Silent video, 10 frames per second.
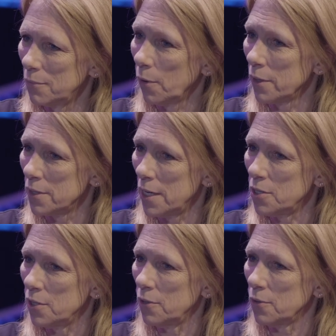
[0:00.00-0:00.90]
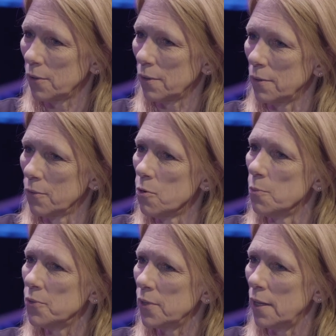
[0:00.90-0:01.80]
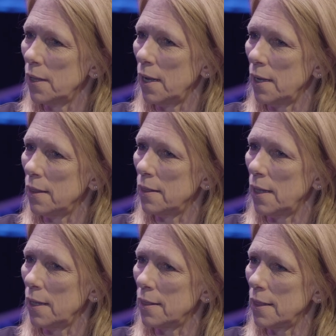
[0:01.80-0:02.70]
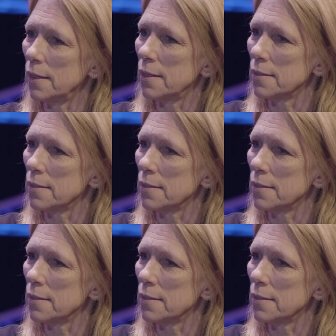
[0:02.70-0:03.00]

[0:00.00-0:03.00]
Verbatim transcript: organizations or groups, then they, they think